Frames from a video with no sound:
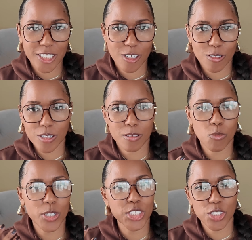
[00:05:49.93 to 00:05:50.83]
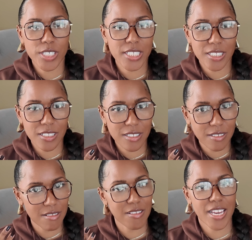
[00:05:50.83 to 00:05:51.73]
You know, the moisture isn't
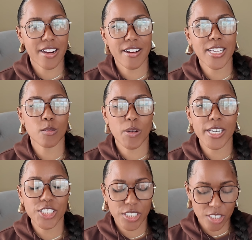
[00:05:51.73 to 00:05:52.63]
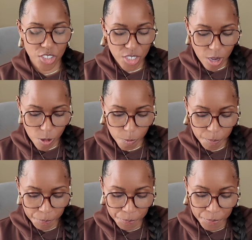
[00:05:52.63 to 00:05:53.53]
there as much. So